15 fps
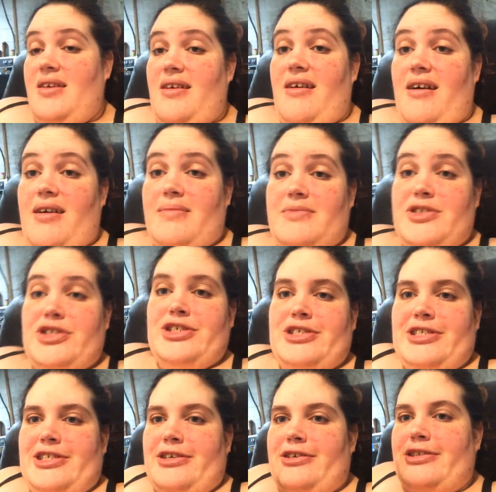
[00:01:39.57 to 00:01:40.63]
Um, she's
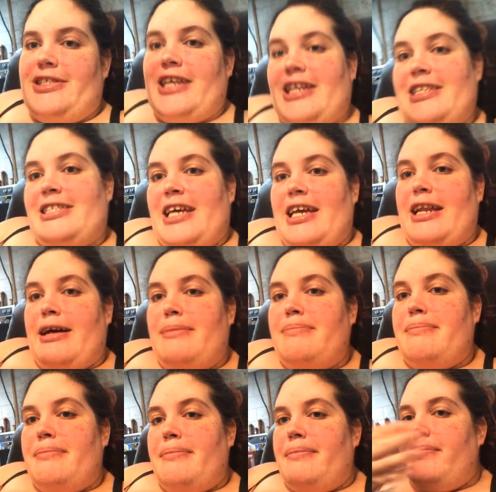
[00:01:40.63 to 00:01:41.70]
still sunny side up,
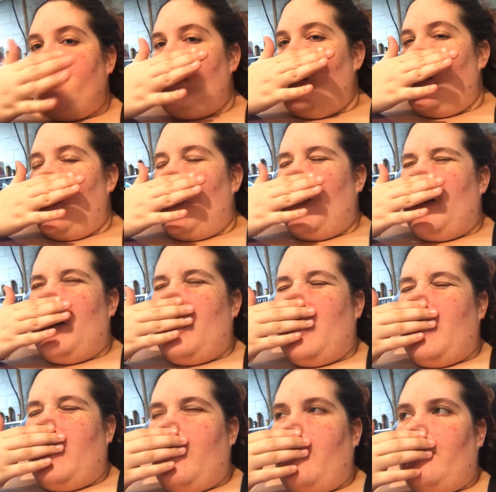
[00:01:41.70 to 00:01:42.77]

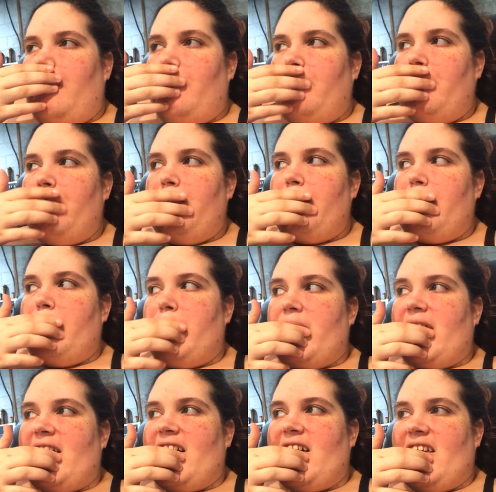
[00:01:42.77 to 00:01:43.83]
um,
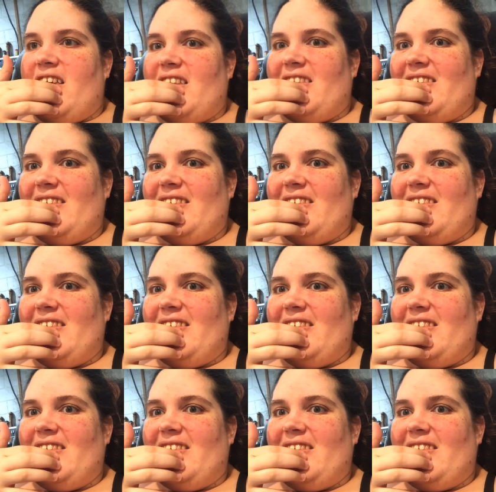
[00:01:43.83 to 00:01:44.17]
but